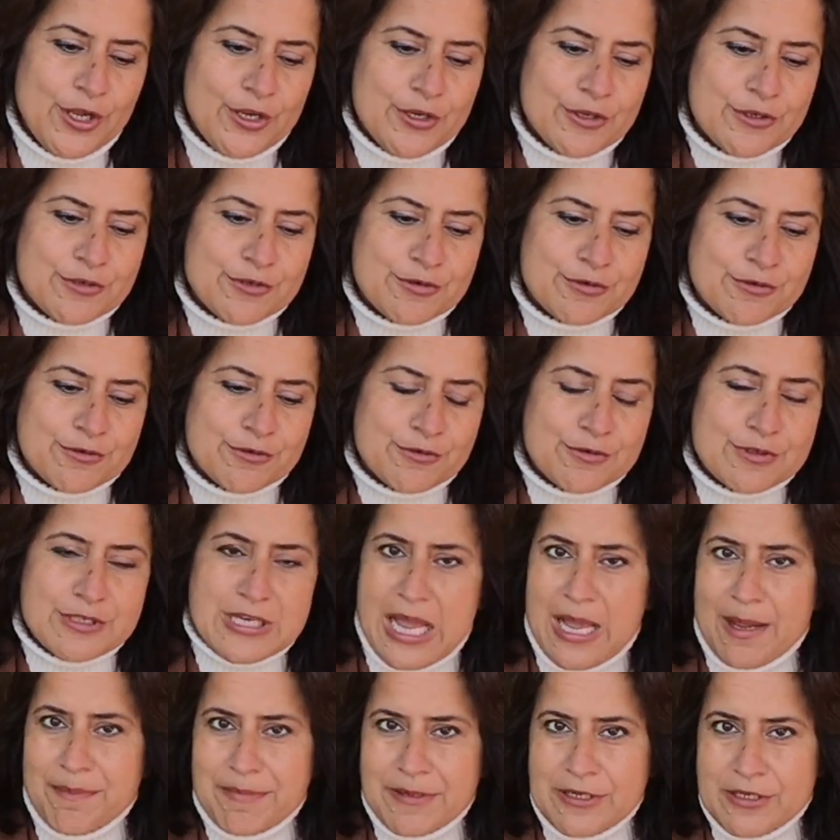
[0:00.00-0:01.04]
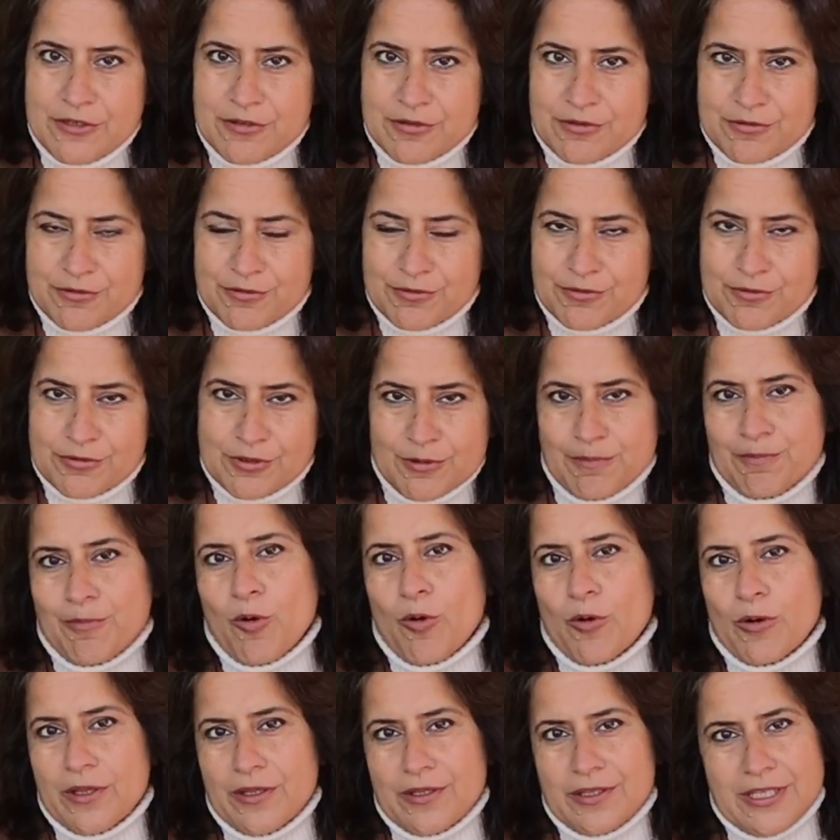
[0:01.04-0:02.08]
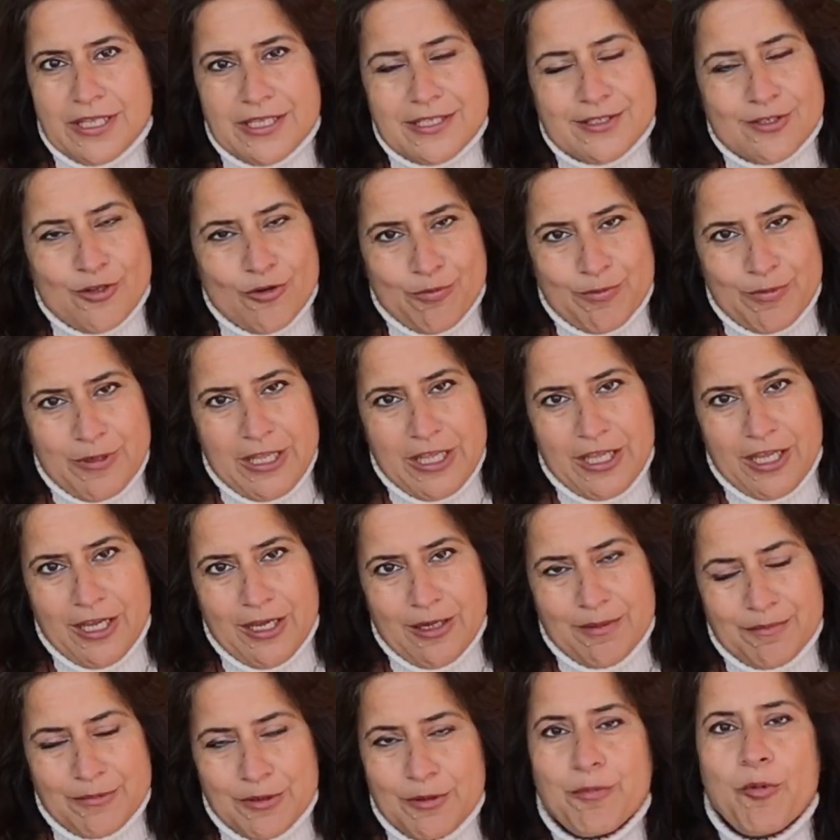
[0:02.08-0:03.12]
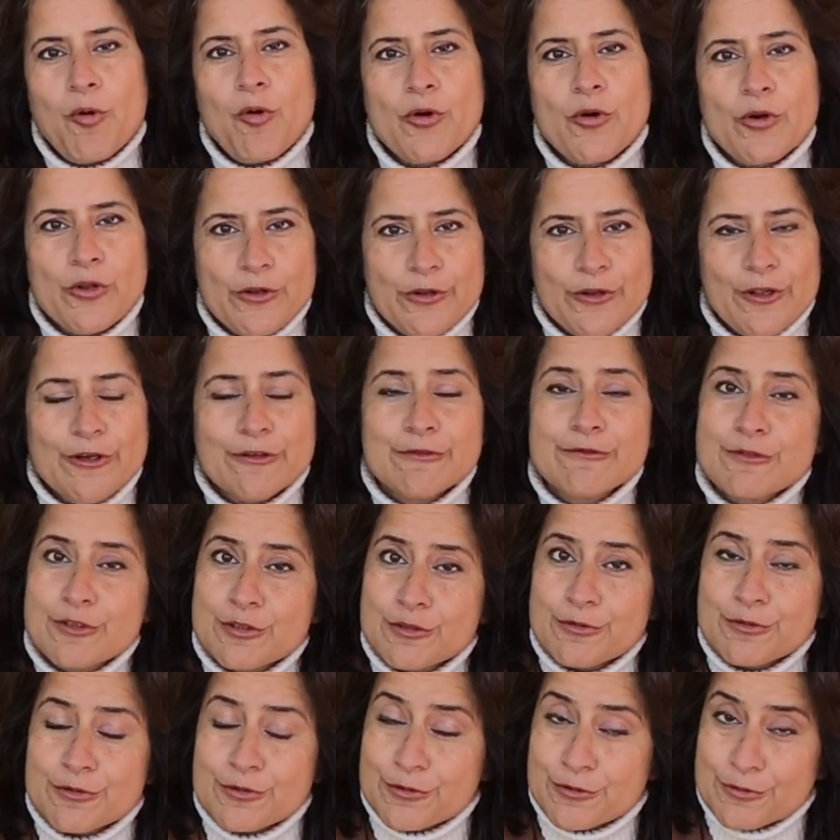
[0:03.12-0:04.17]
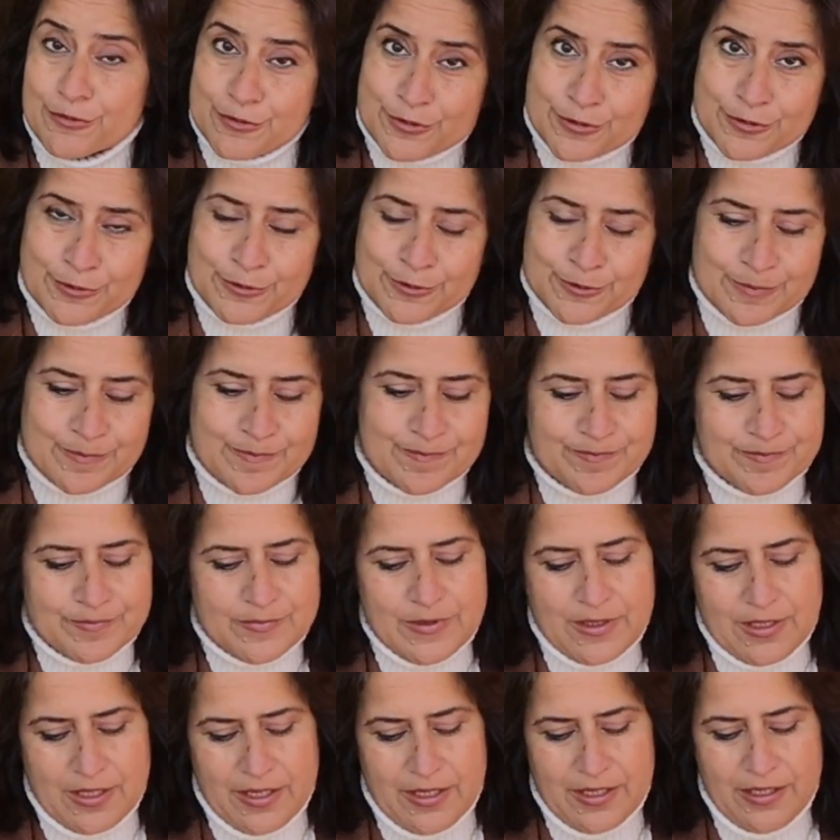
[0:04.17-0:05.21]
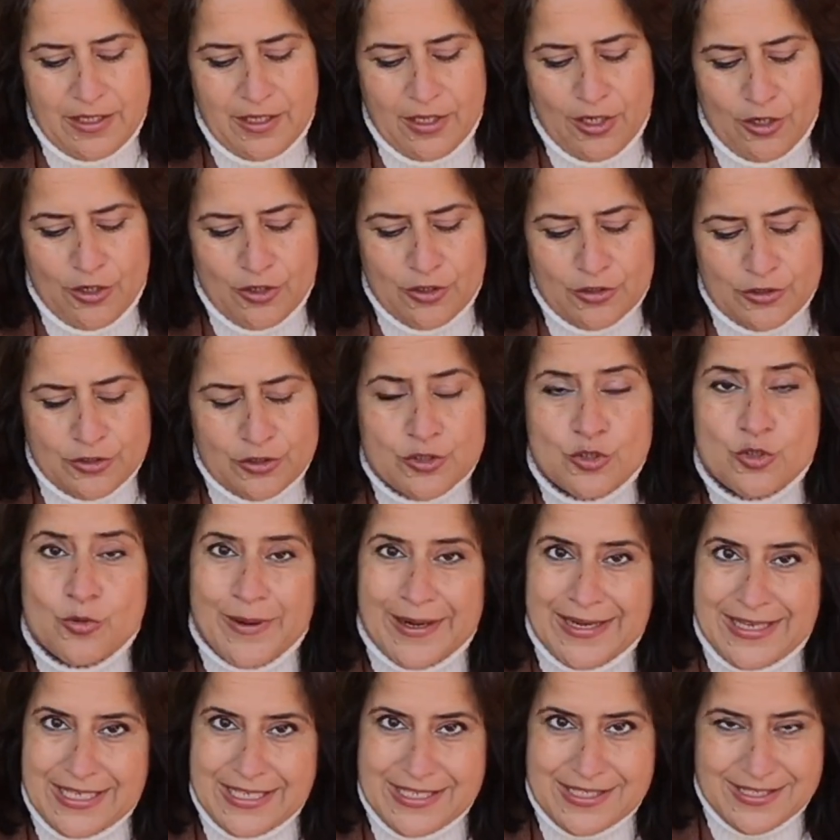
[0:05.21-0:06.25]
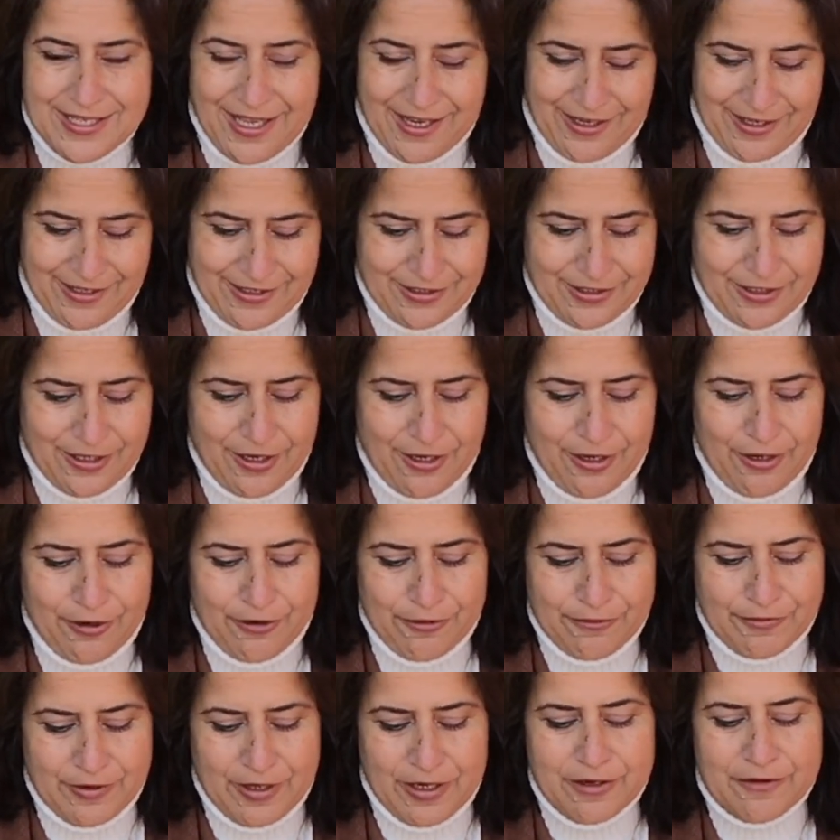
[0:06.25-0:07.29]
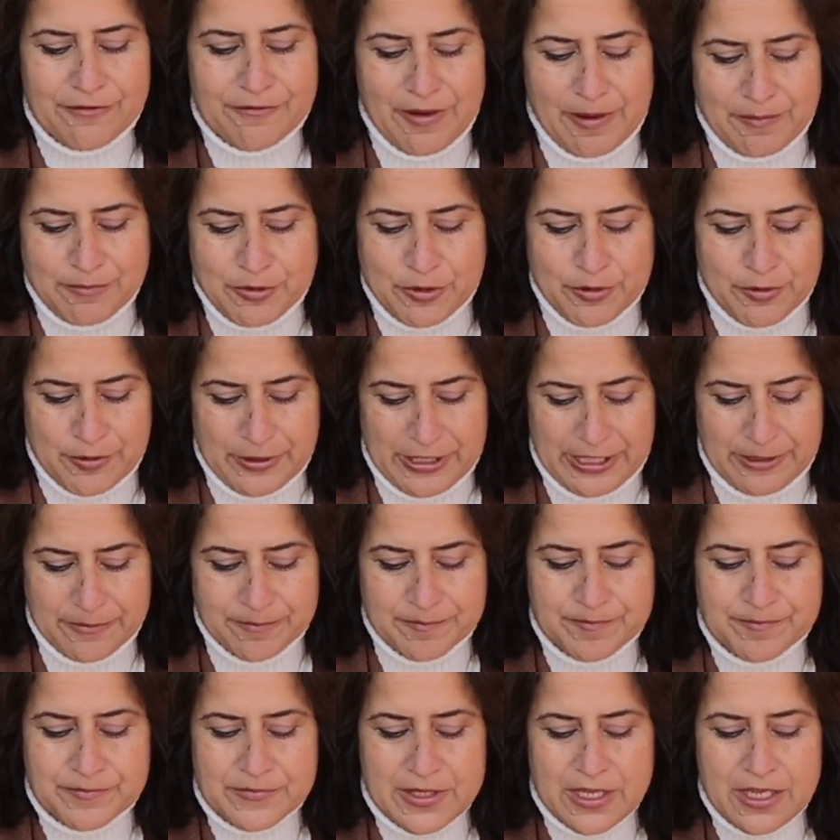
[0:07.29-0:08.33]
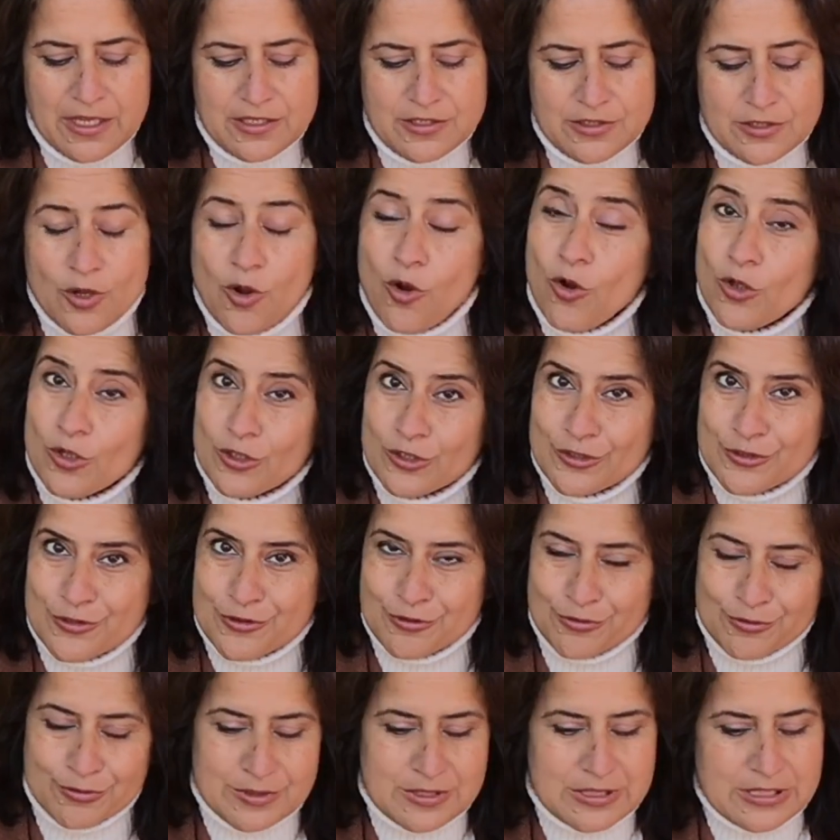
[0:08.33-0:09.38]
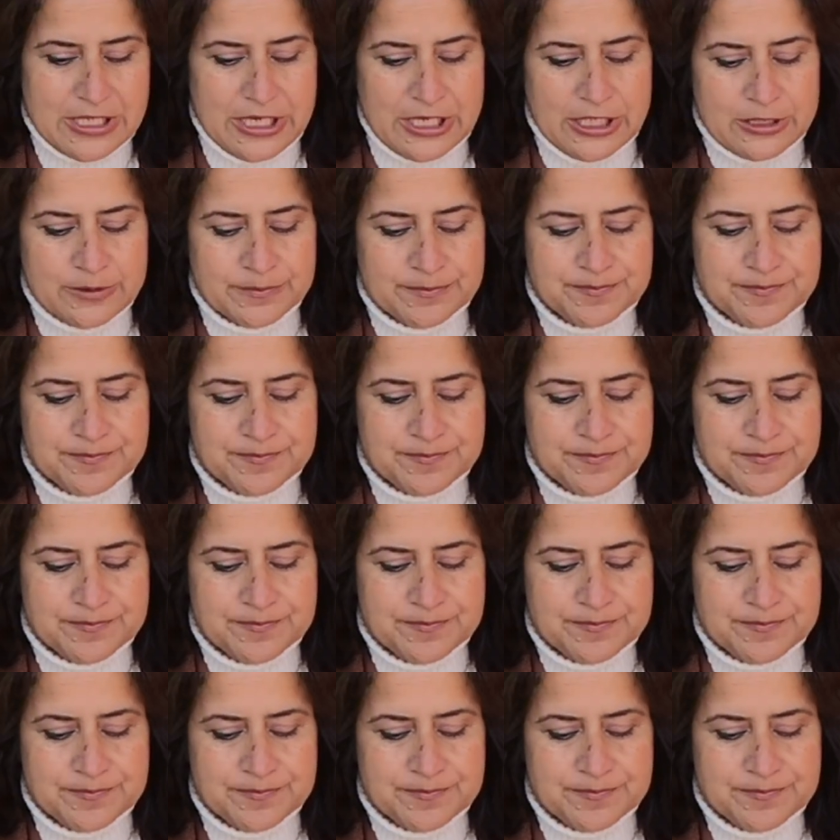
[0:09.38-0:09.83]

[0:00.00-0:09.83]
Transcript: to tap into the portal that's opening up, the portal of 222, okay, on 22nd of February. So all the twos there.